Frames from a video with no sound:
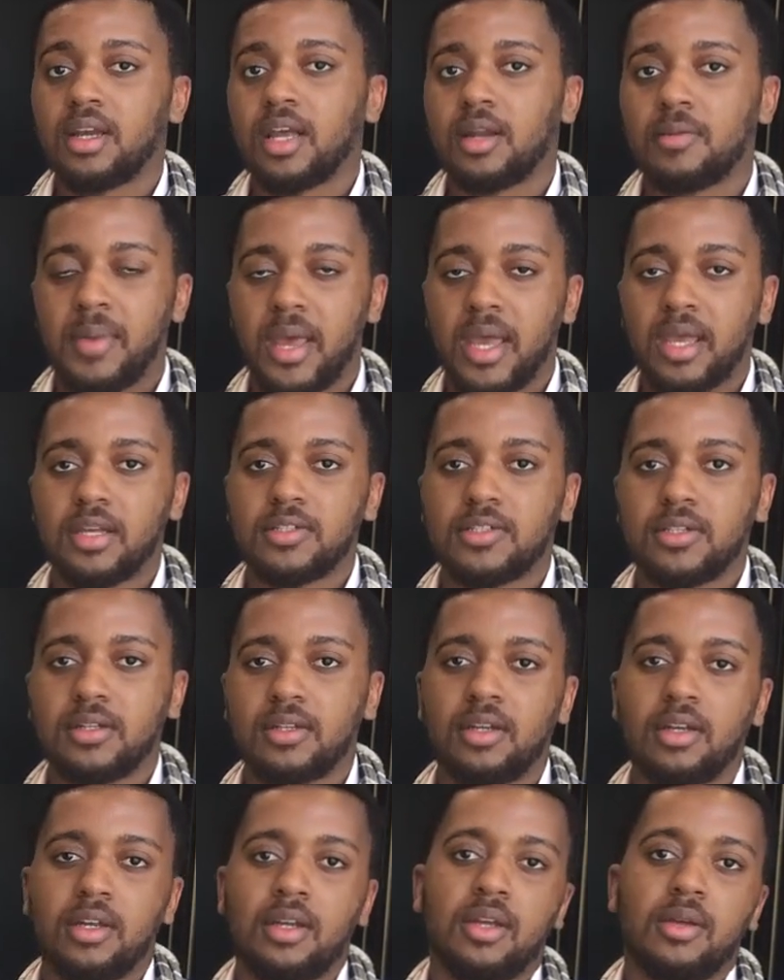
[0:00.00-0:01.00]
and packaging
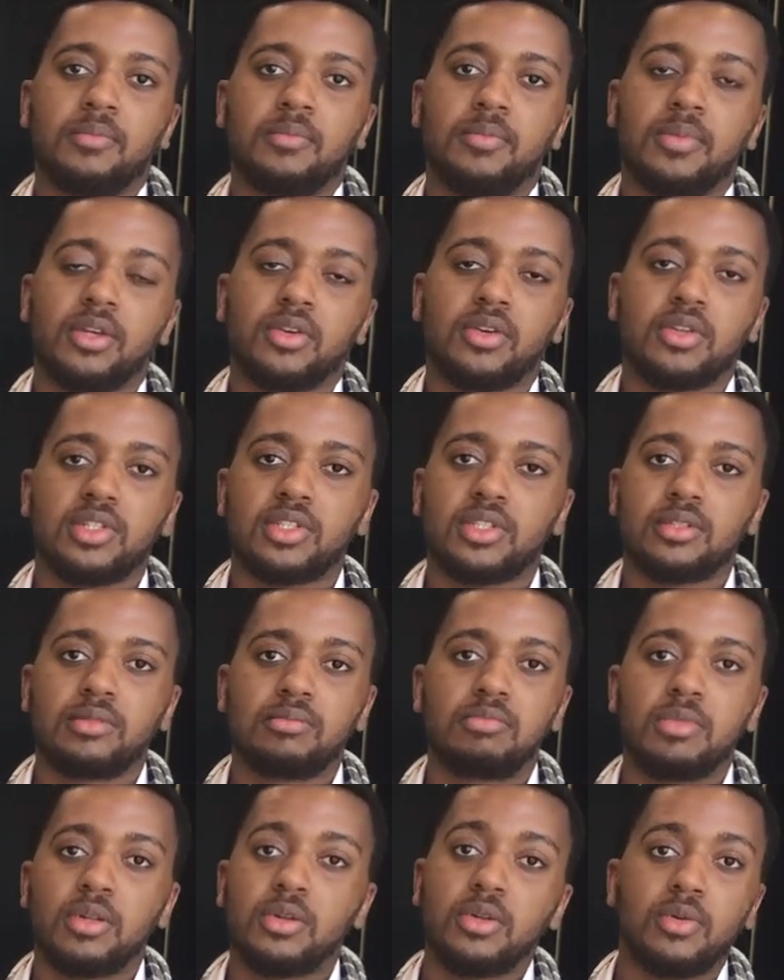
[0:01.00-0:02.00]
because
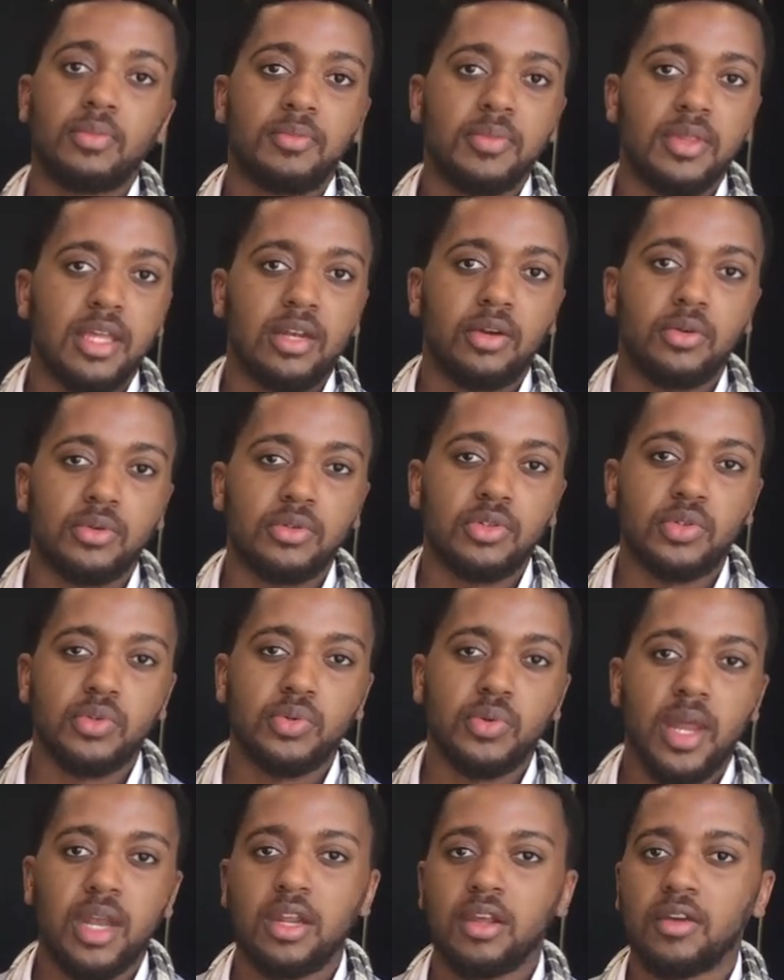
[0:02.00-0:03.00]
you know they don't
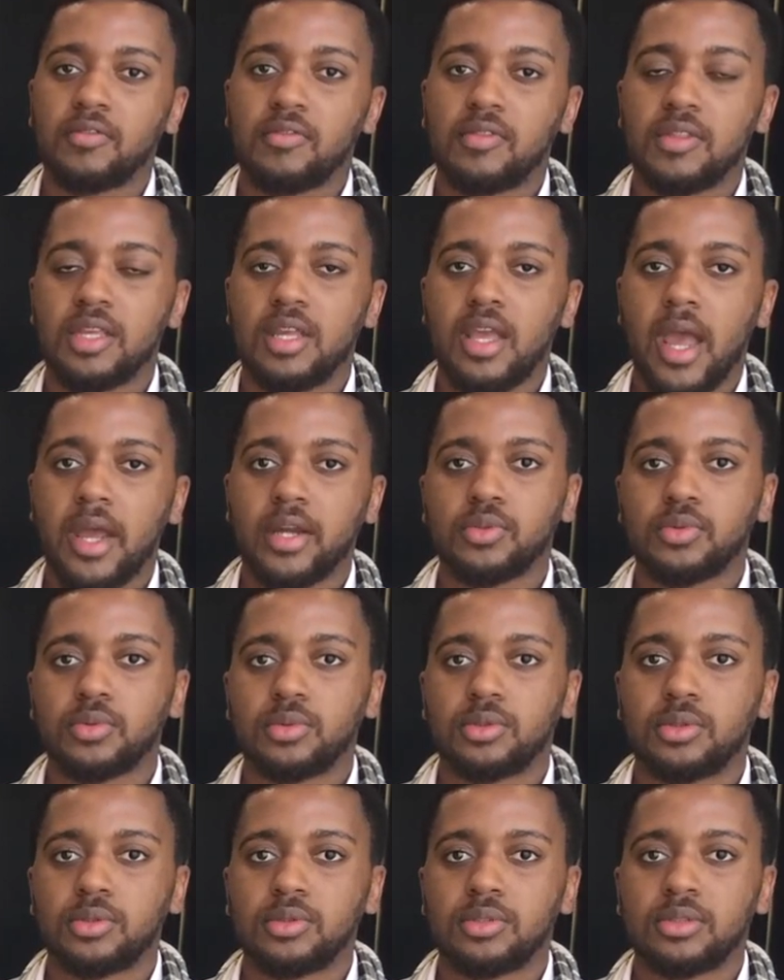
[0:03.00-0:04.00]
do any of the
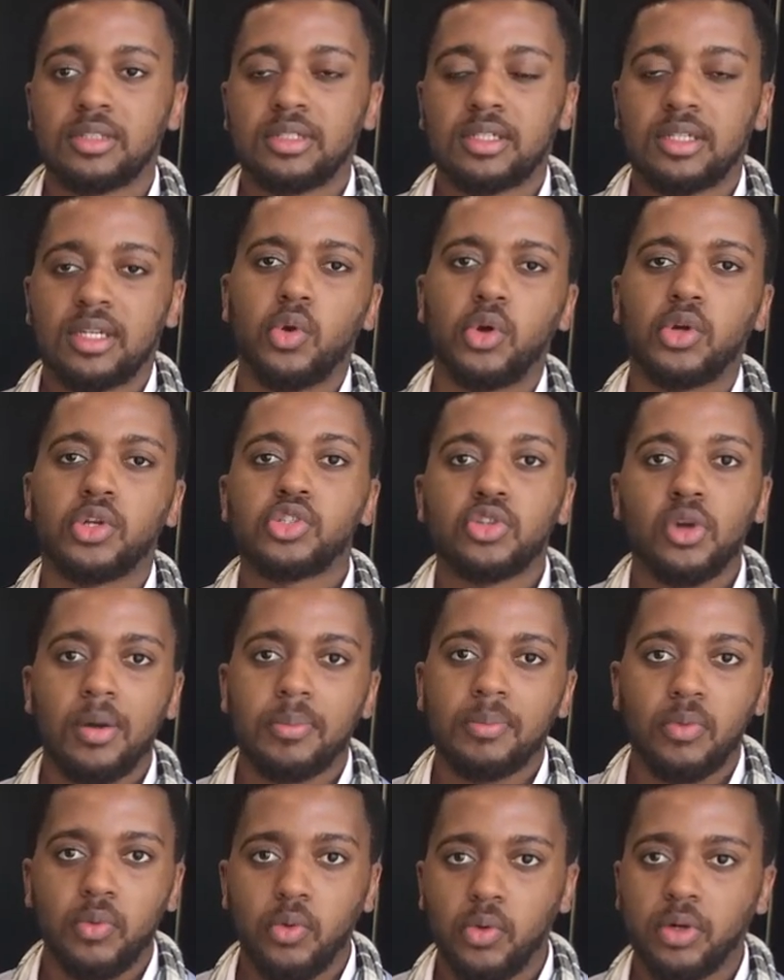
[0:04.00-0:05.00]
actual
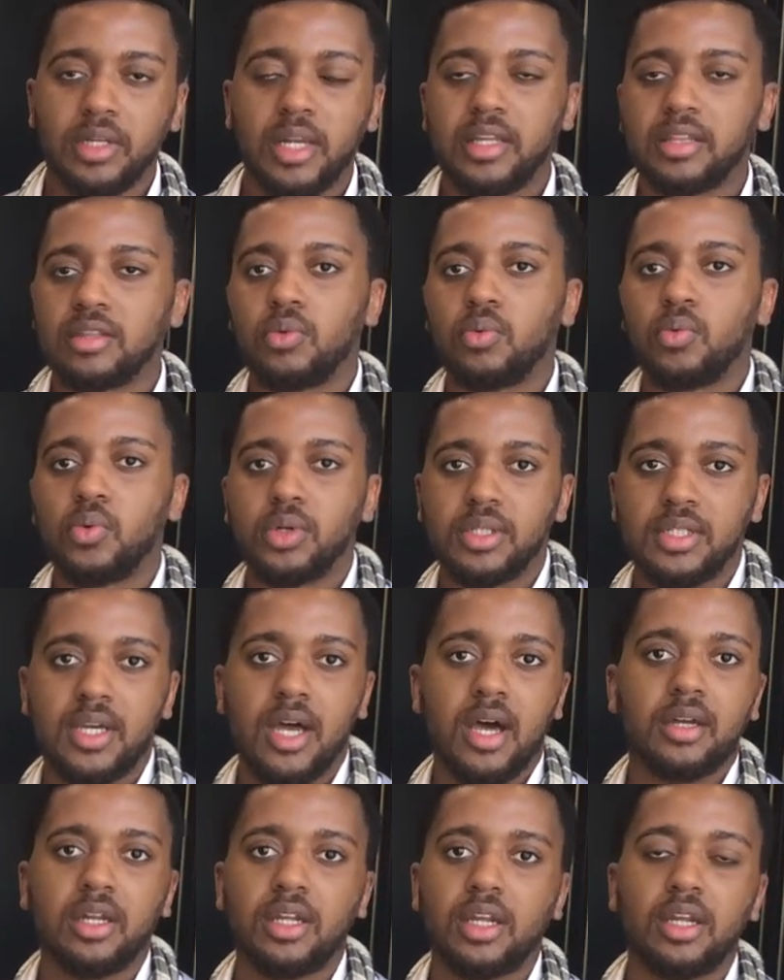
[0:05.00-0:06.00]
workshop work like the wood
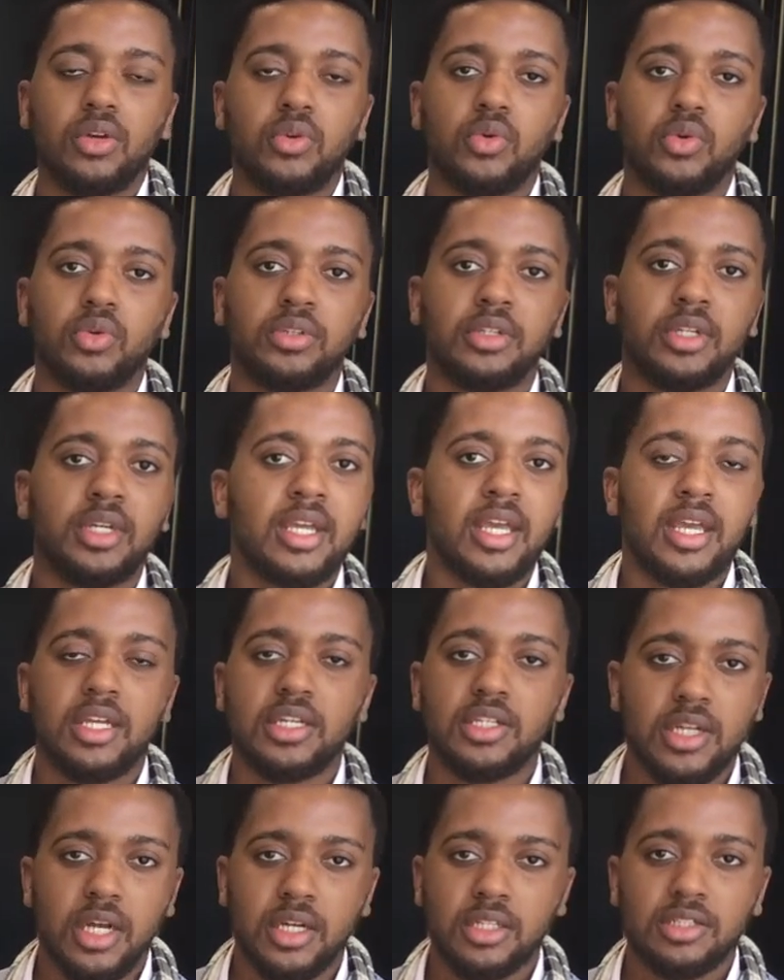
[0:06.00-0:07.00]
cutting or
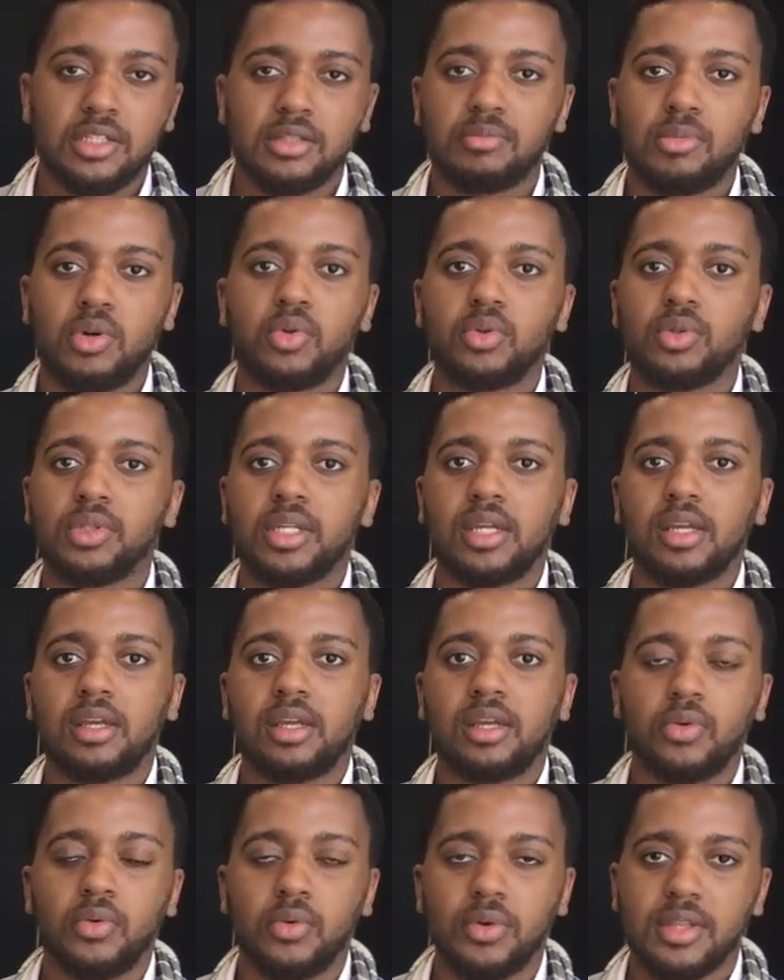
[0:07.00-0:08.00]
injection
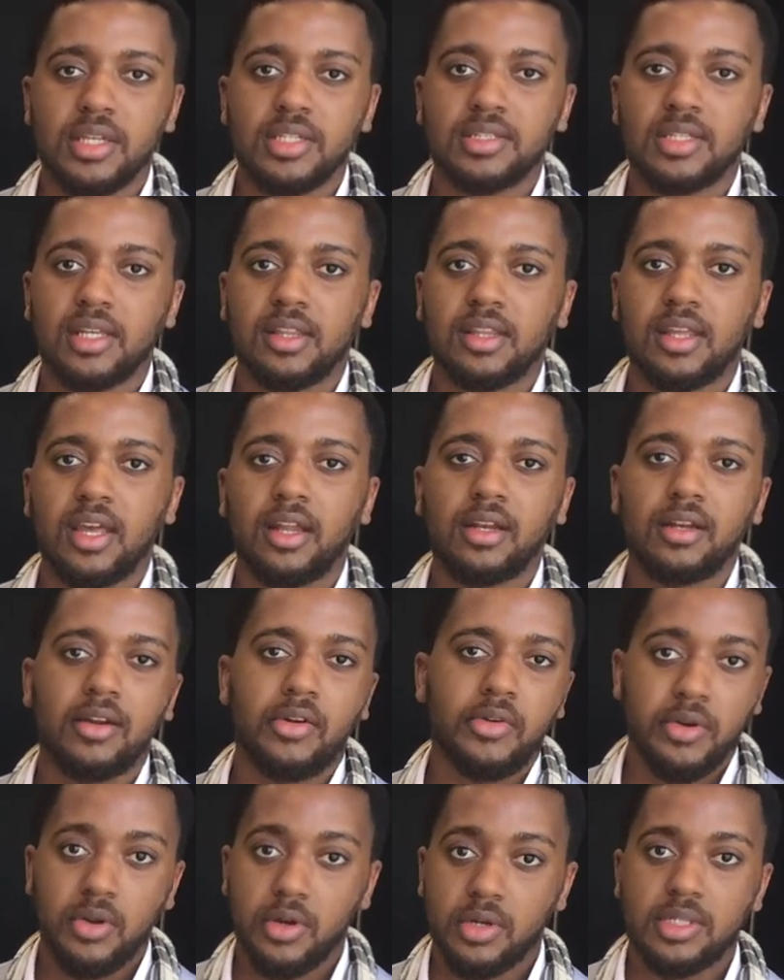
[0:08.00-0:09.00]
molding or things like that
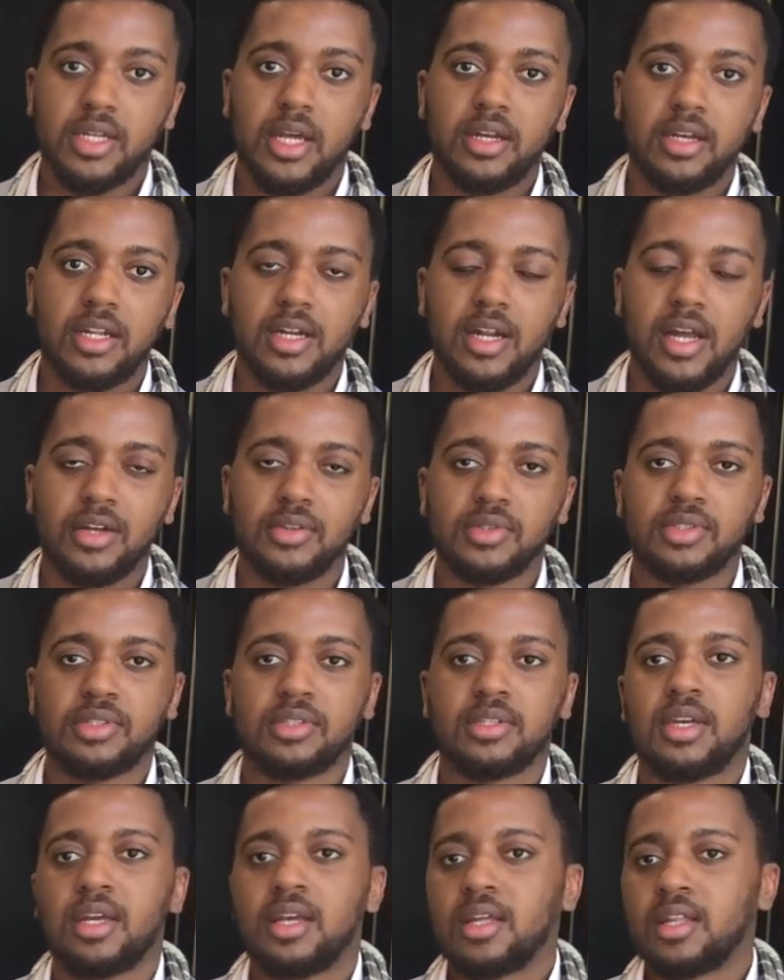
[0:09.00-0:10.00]
are not done in-house
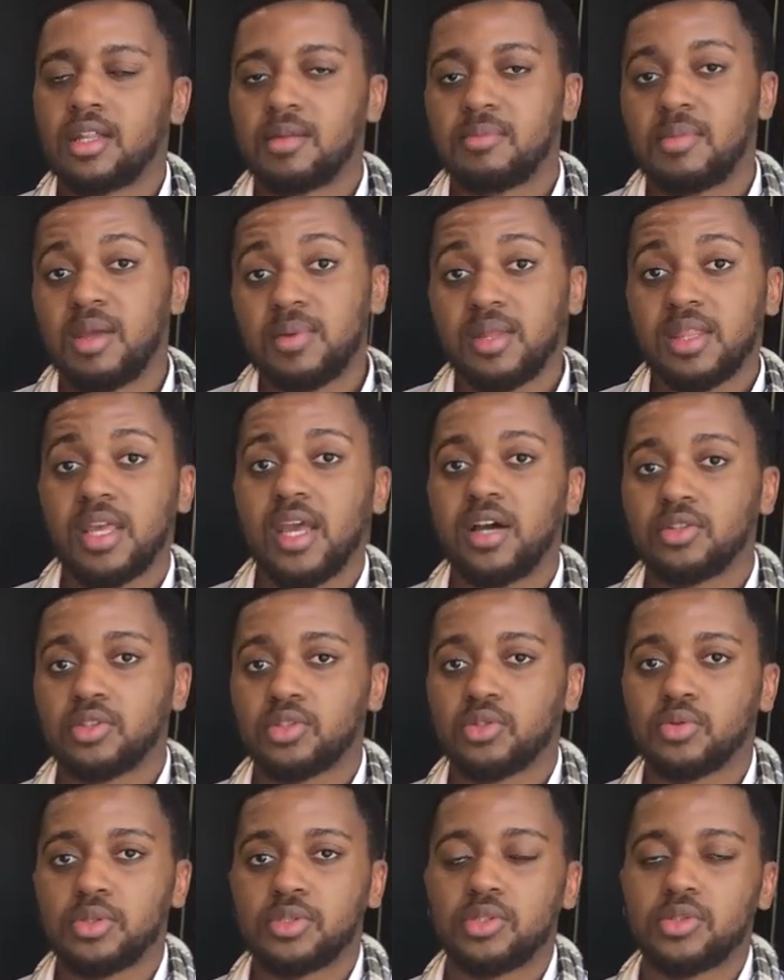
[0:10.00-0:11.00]
they maybe they
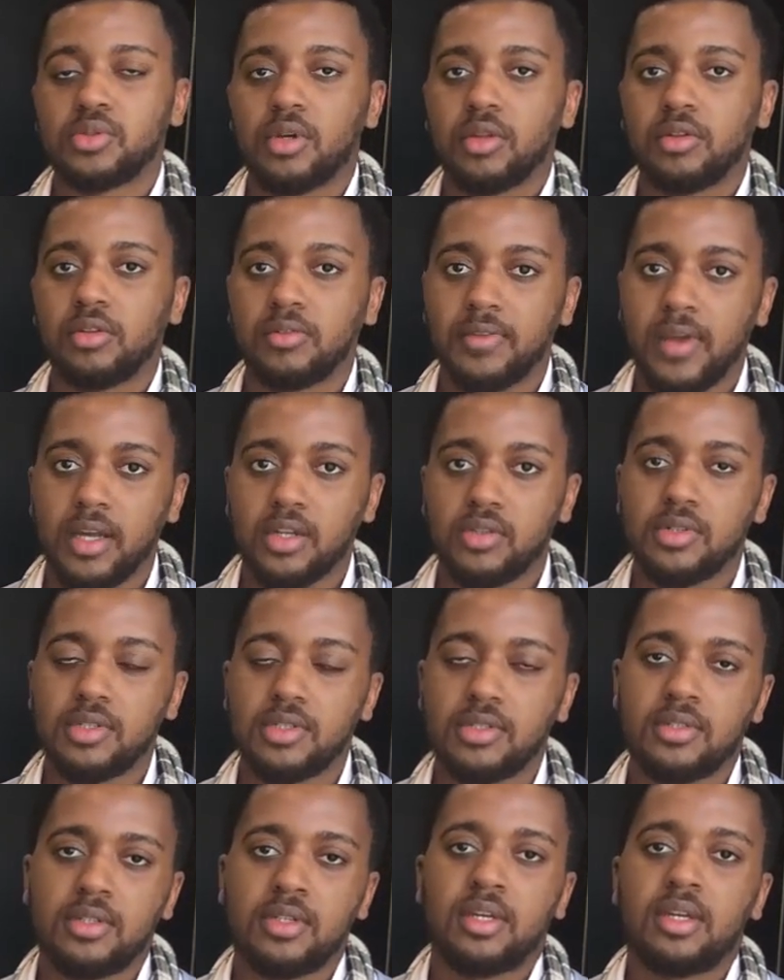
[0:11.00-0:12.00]
outsource it to other
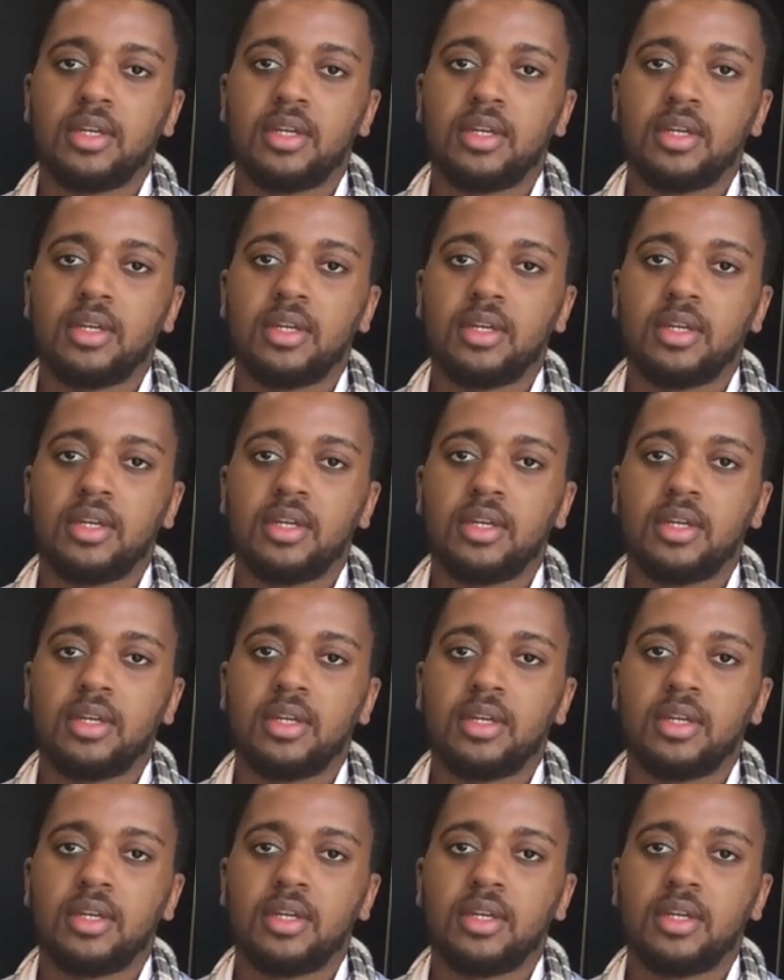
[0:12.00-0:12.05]
factories